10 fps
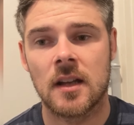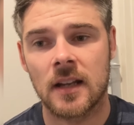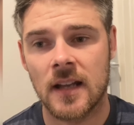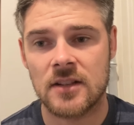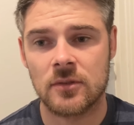it
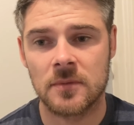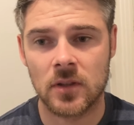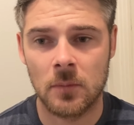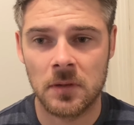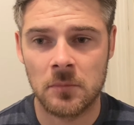can last for up to a
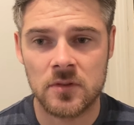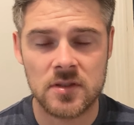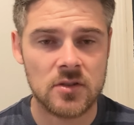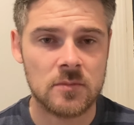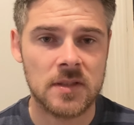couple of months,
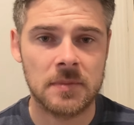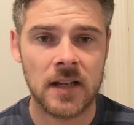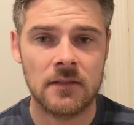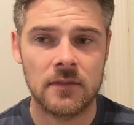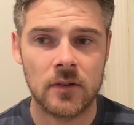or some people
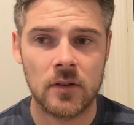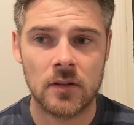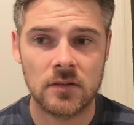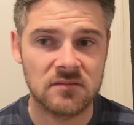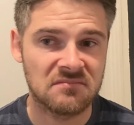have it
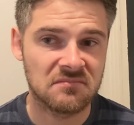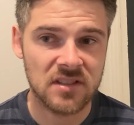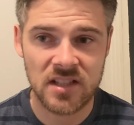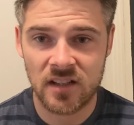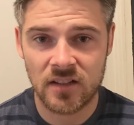for a
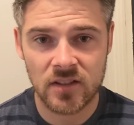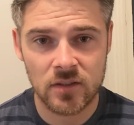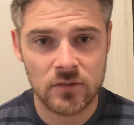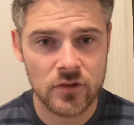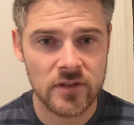year or
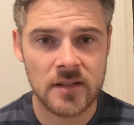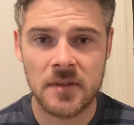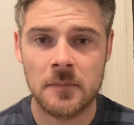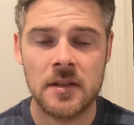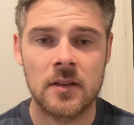two, 3
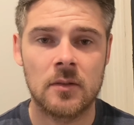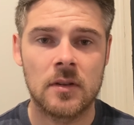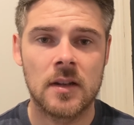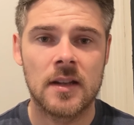maybe, you know.